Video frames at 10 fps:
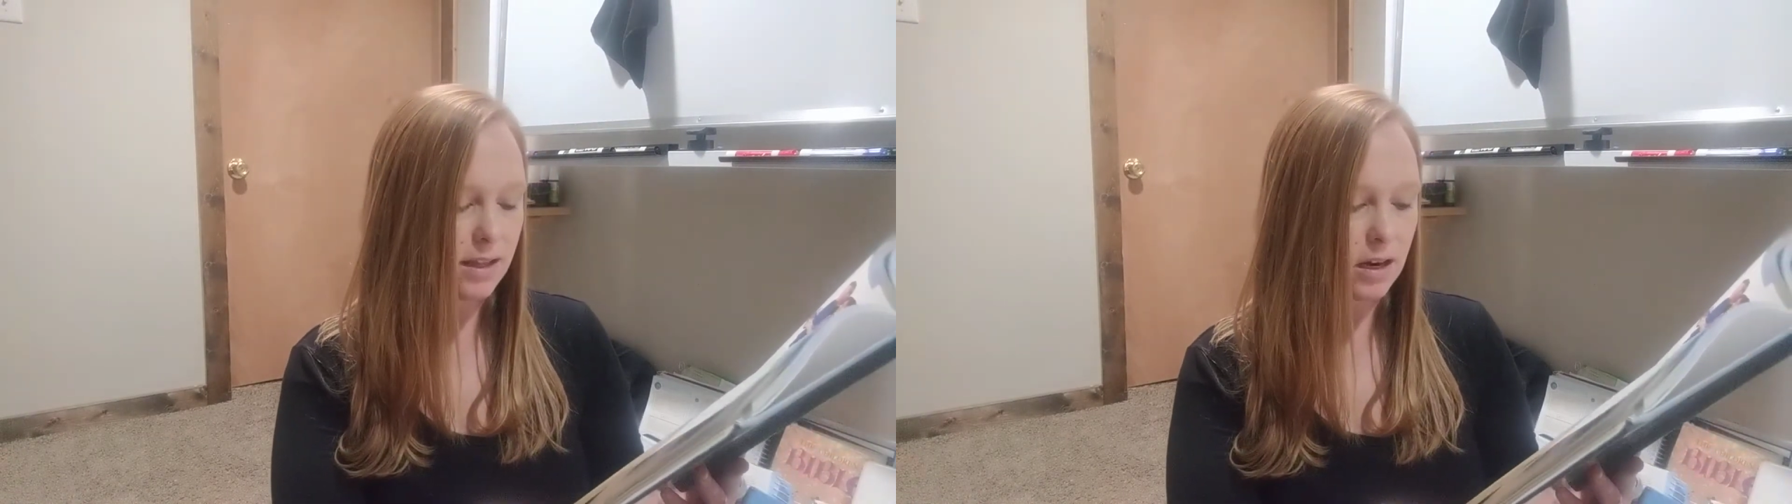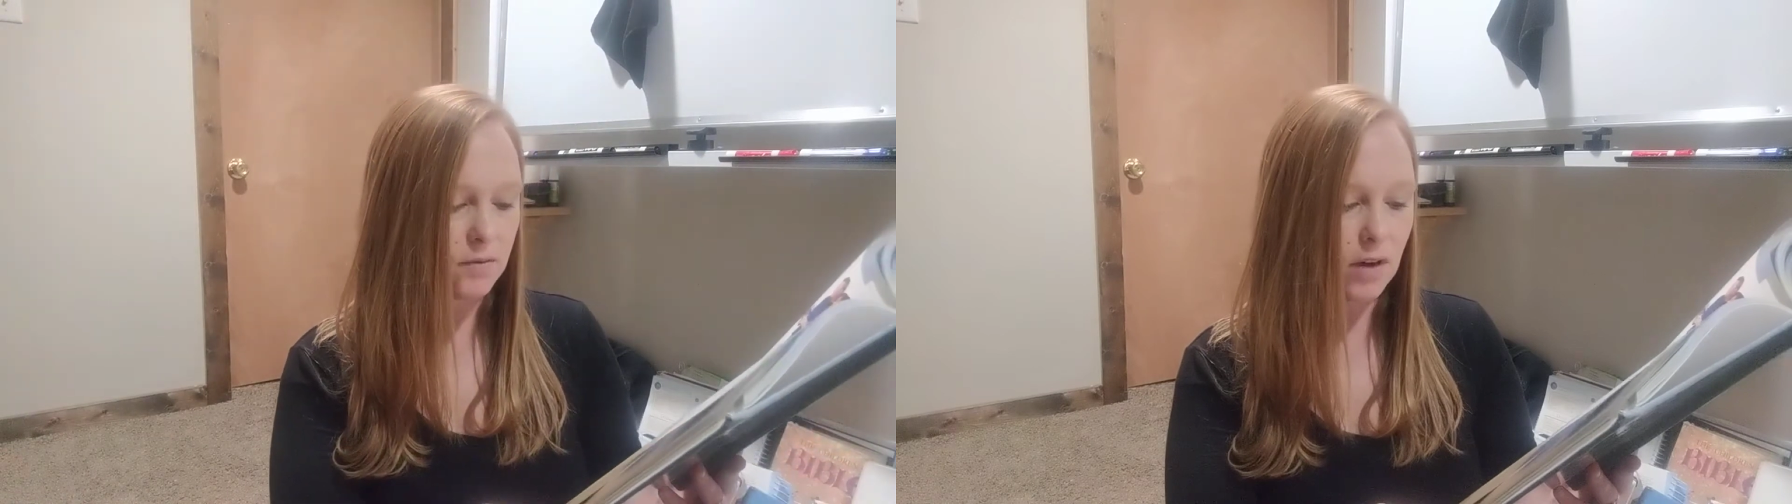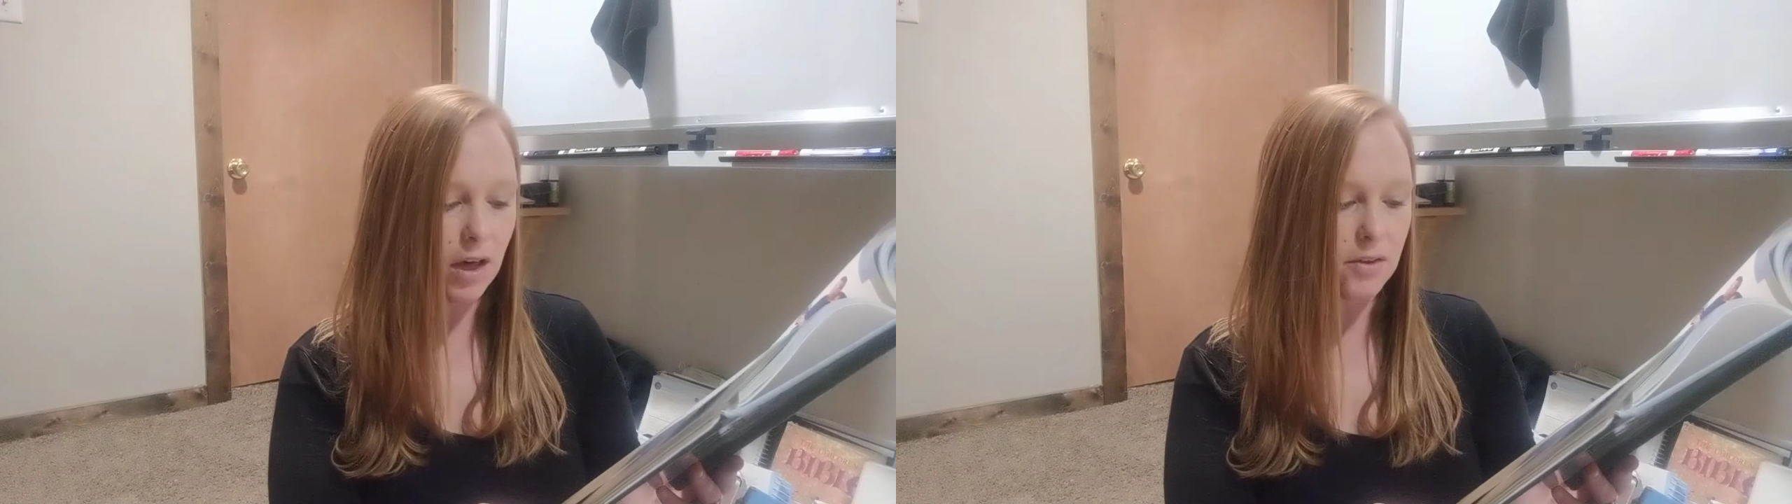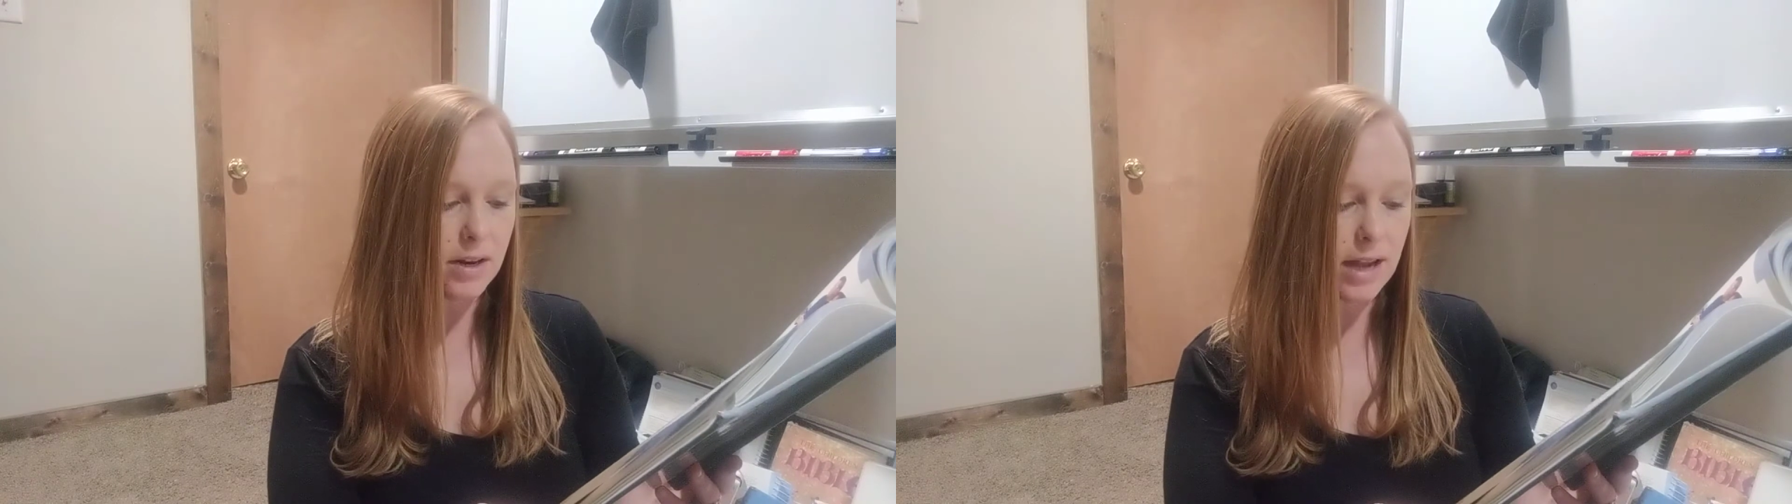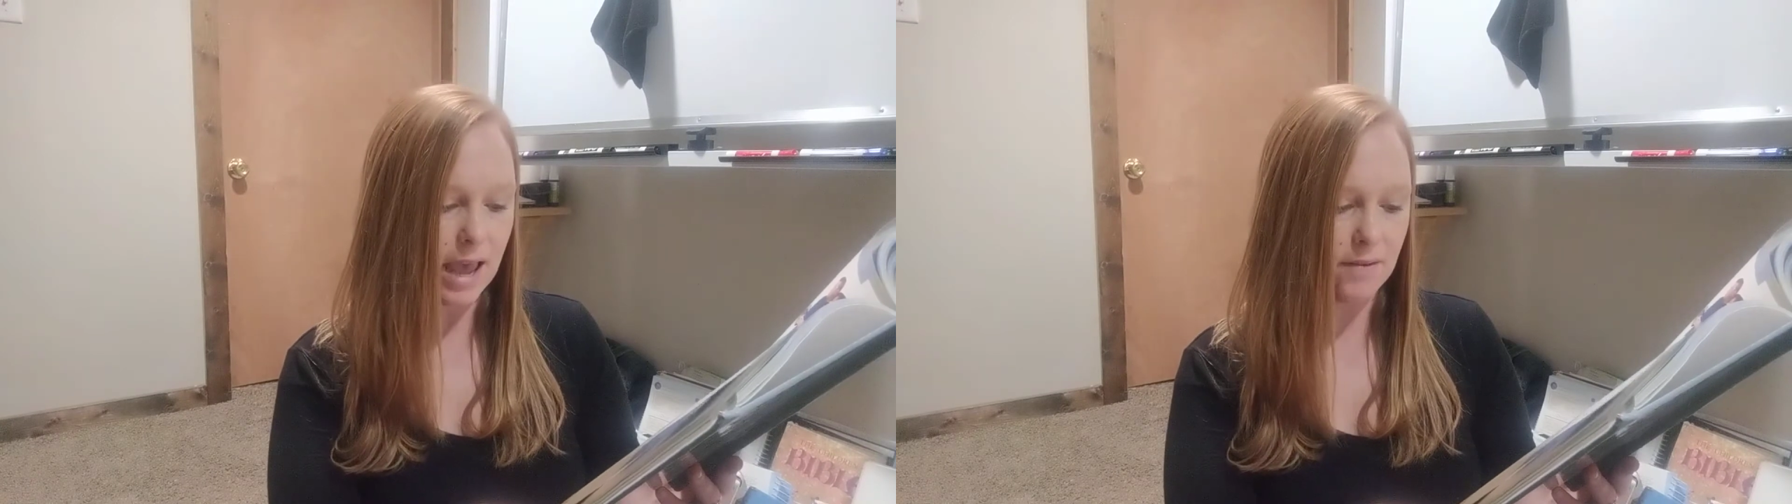that our
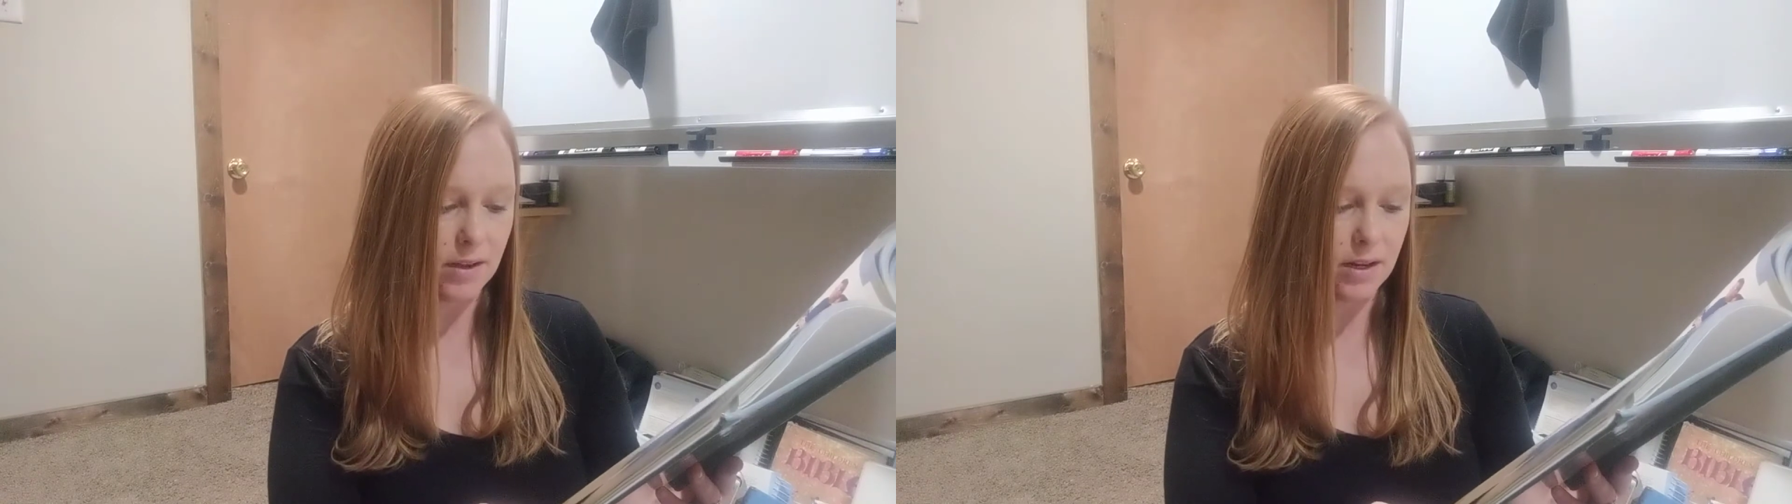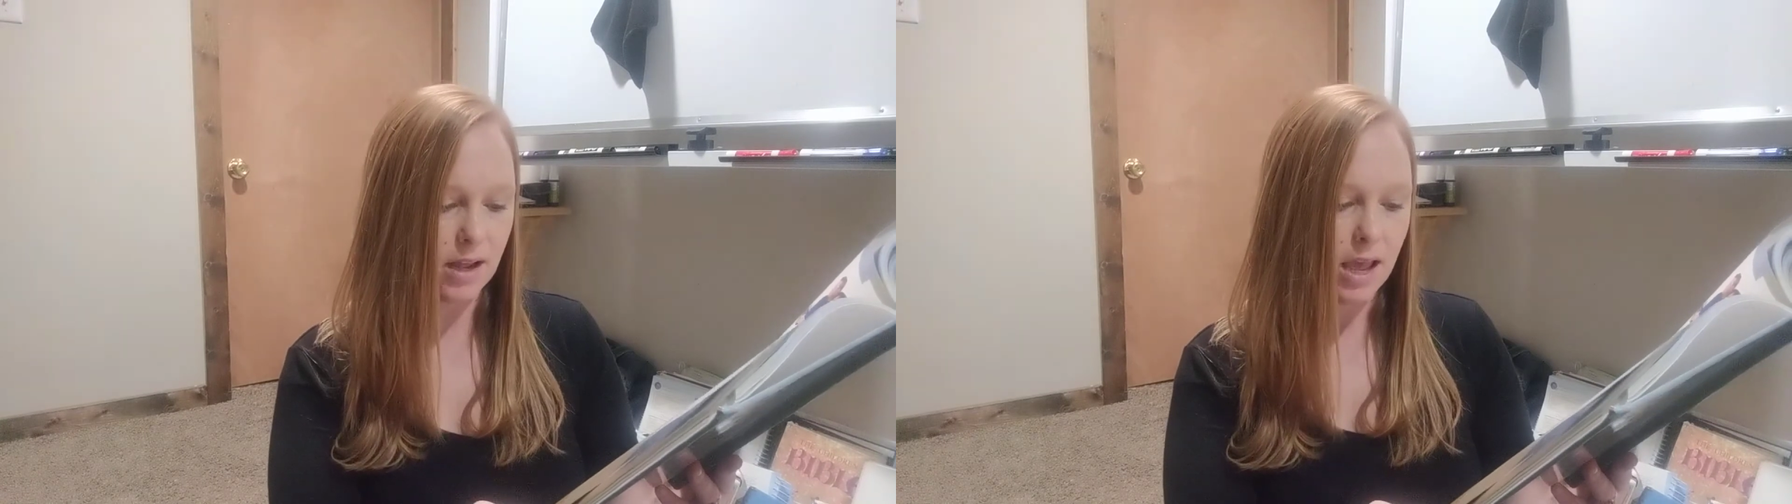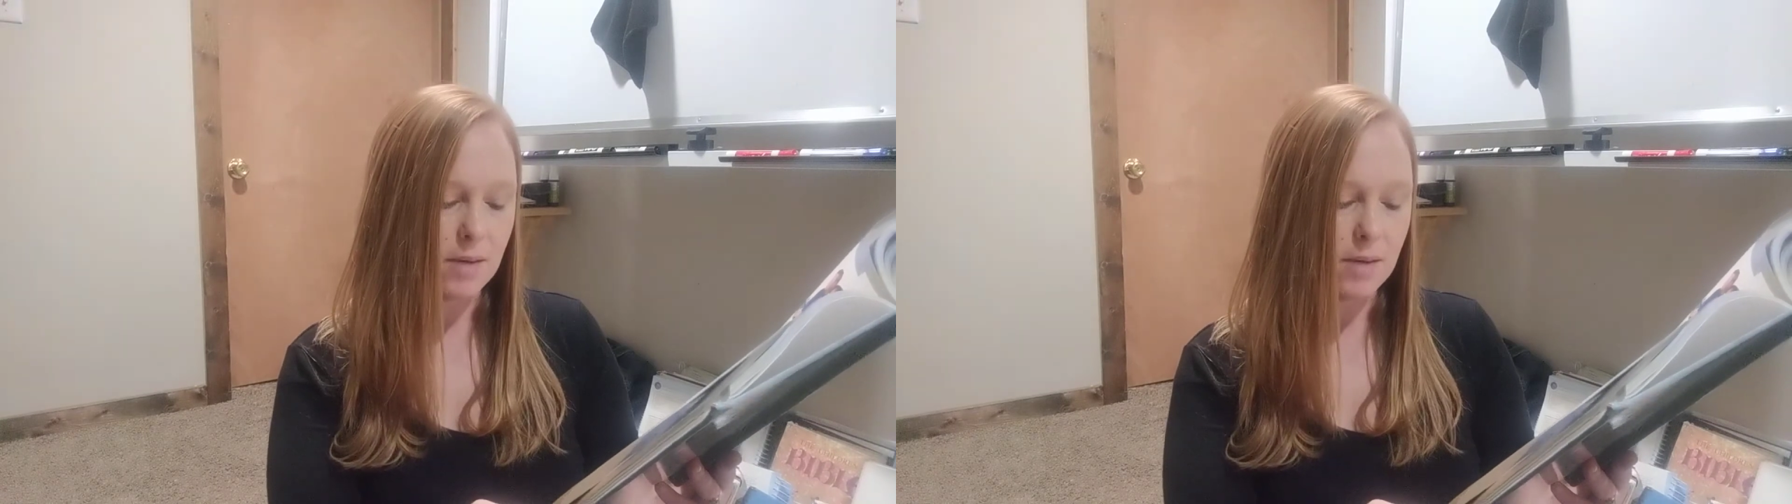Father in heaven